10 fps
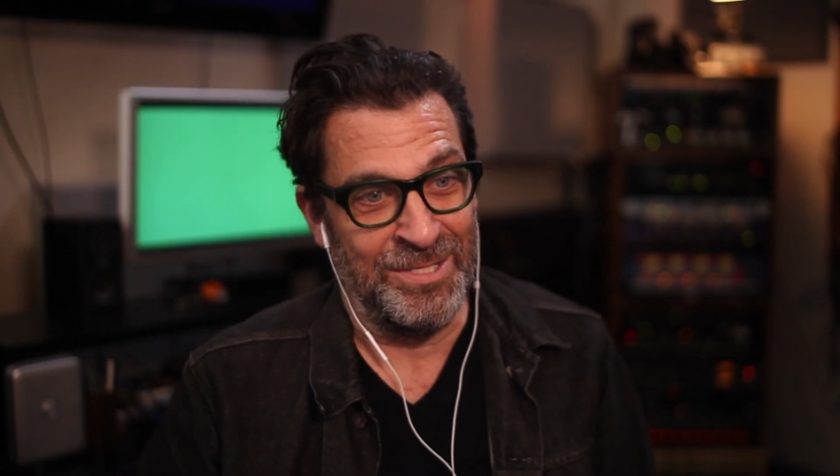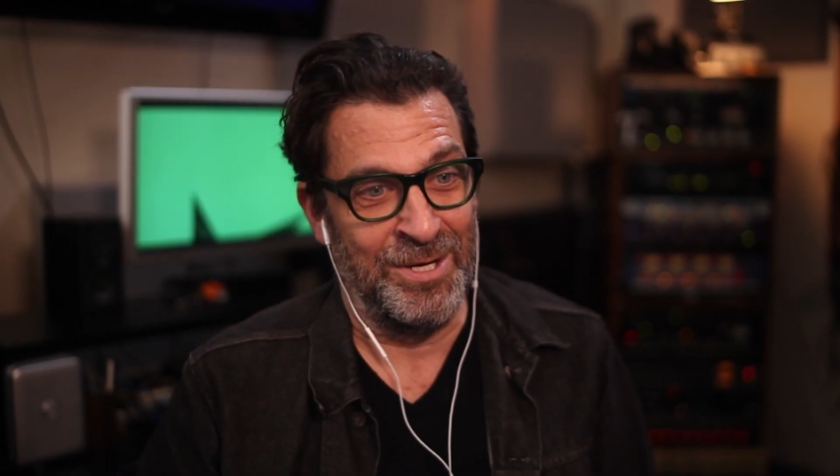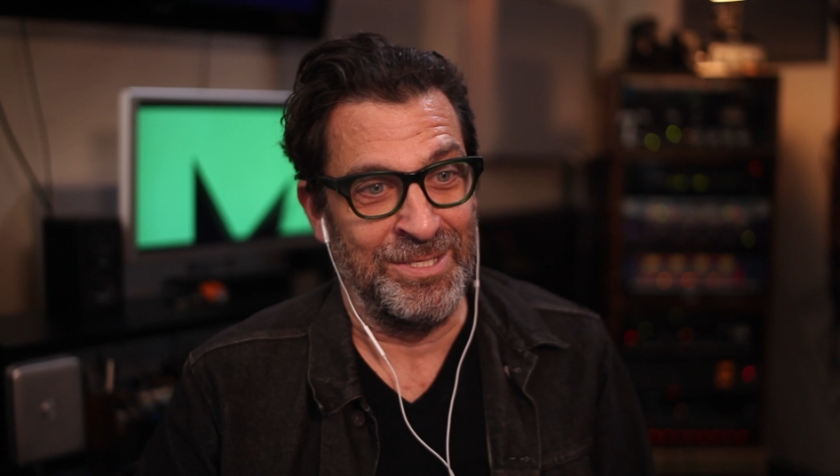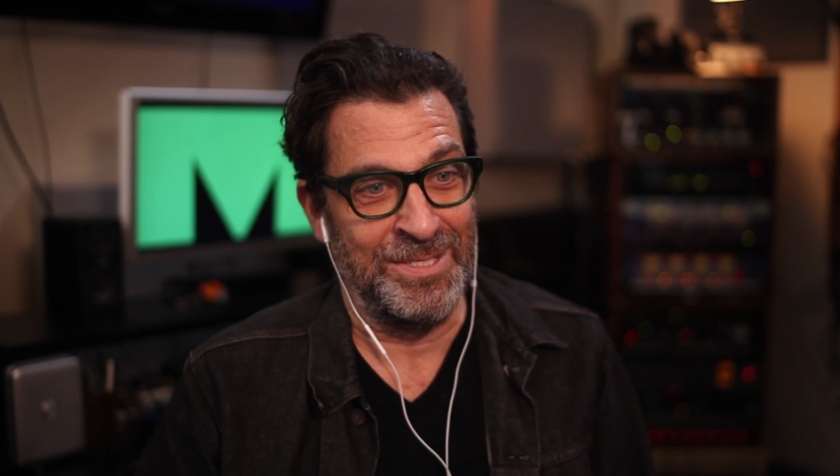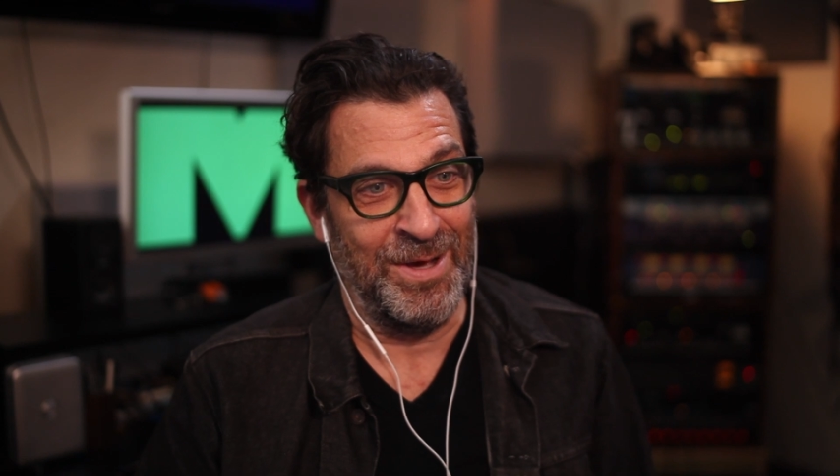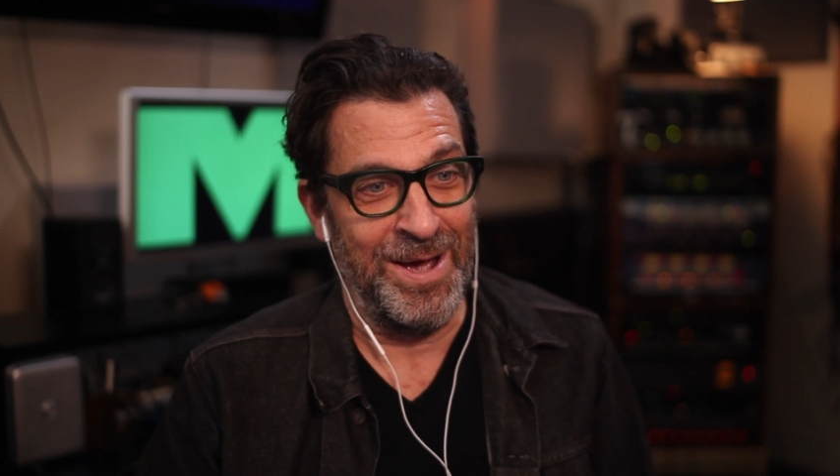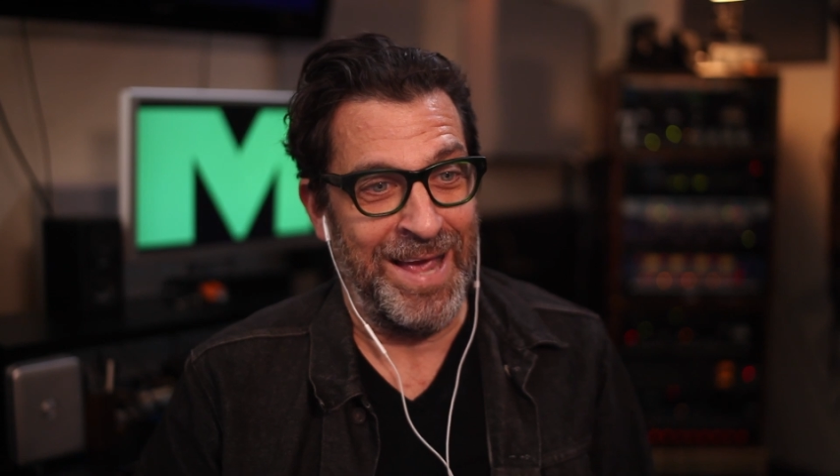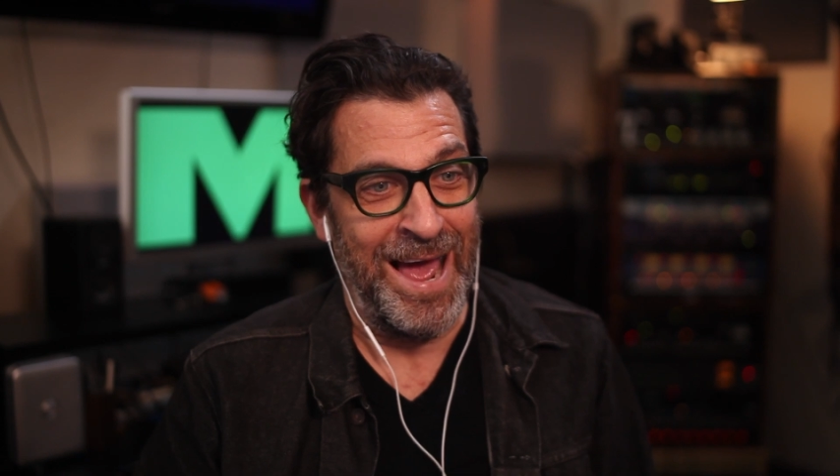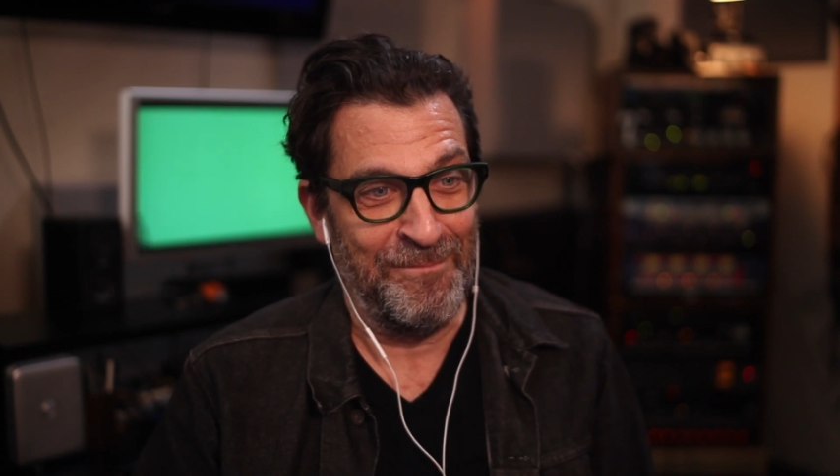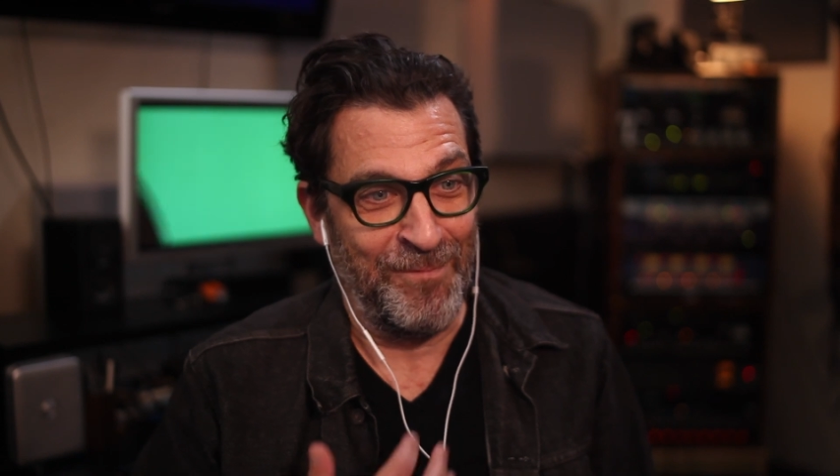and it's a. I
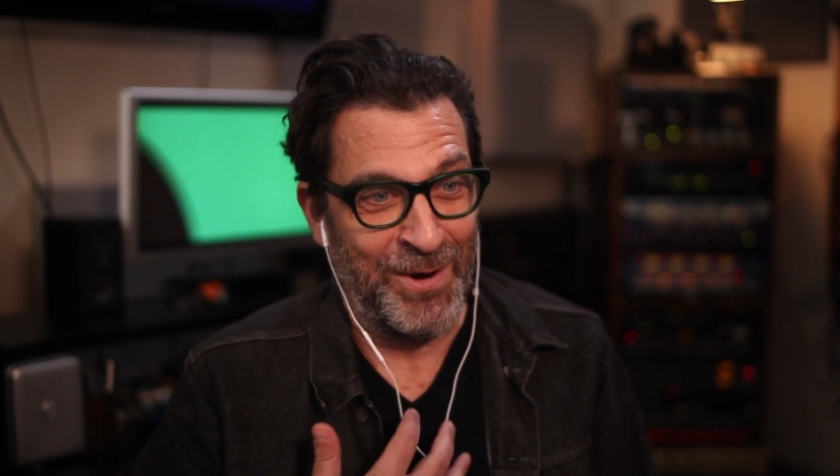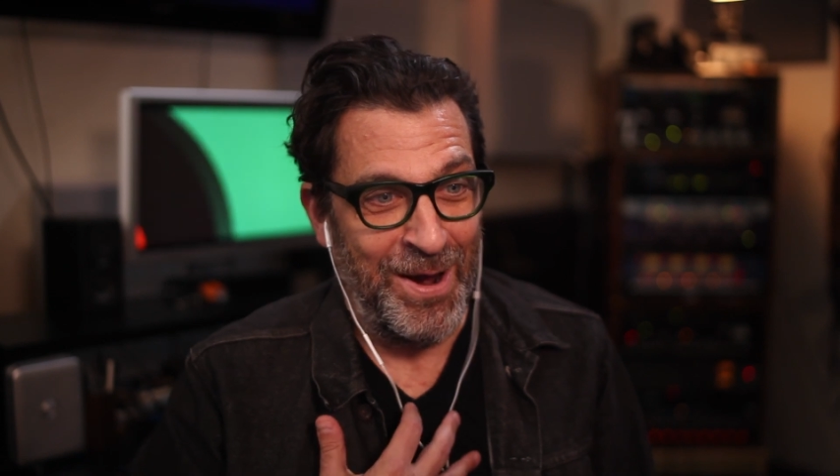can't. Billie,